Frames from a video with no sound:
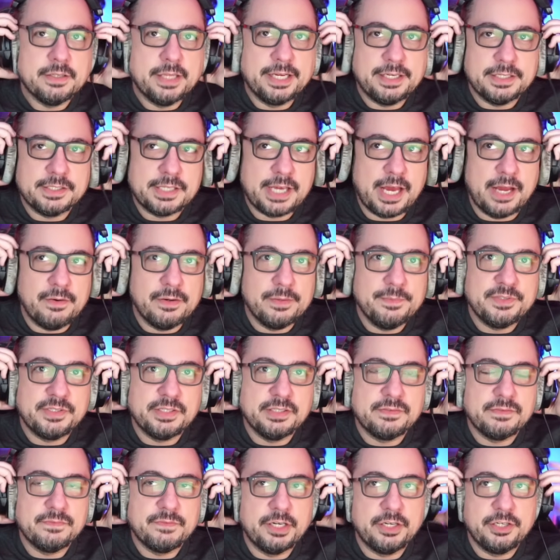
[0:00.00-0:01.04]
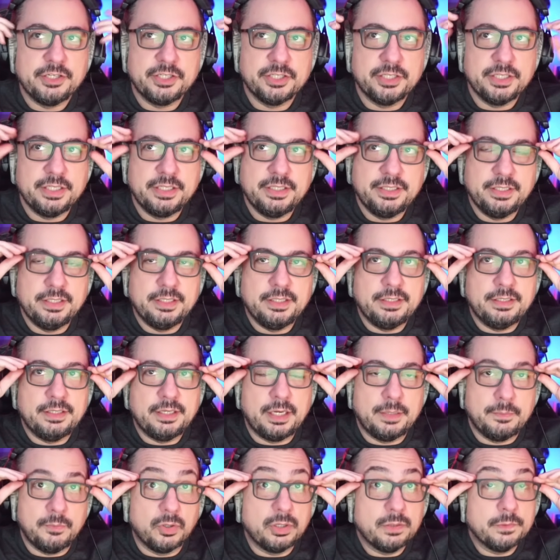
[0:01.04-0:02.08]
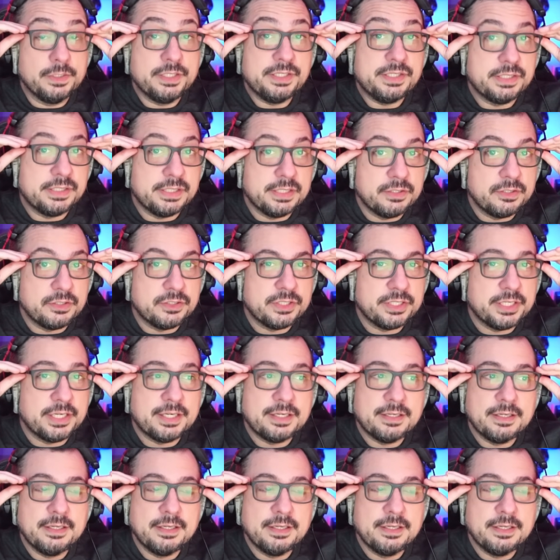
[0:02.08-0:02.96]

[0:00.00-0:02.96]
Like Skyrim's is very good. Morrowind's is interesting.